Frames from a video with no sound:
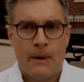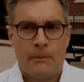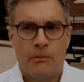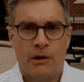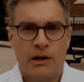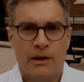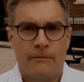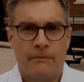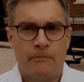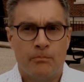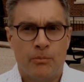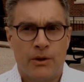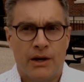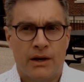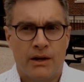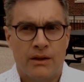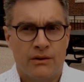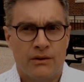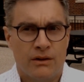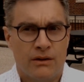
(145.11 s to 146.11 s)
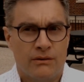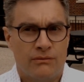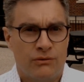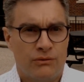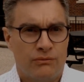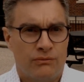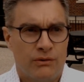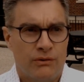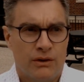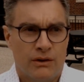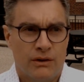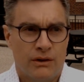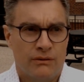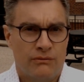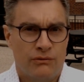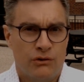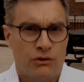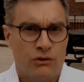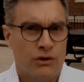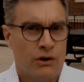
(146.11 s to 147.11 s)
But
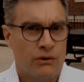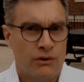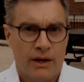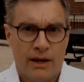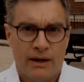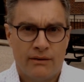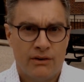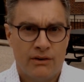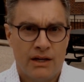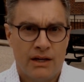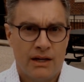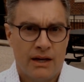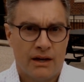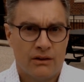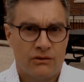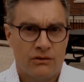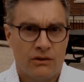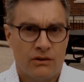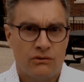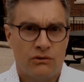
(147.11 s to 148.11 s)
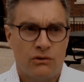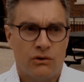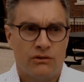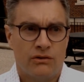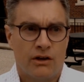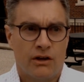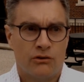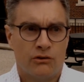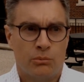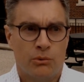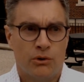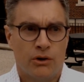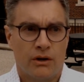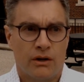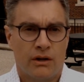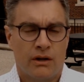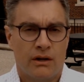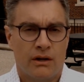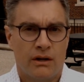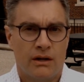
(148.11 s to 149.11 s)
if you don't have any access to a
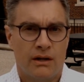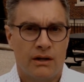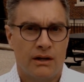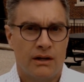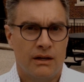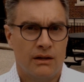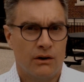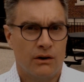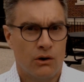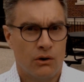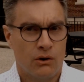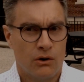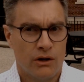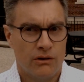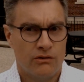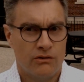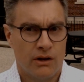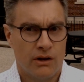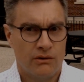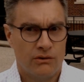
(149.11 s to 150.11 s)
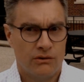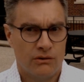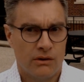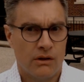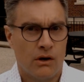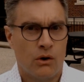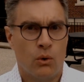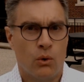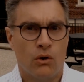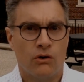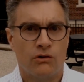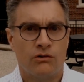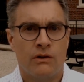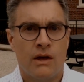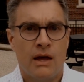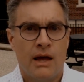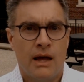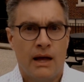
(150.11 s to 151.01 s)
textbook in the early stages of the course,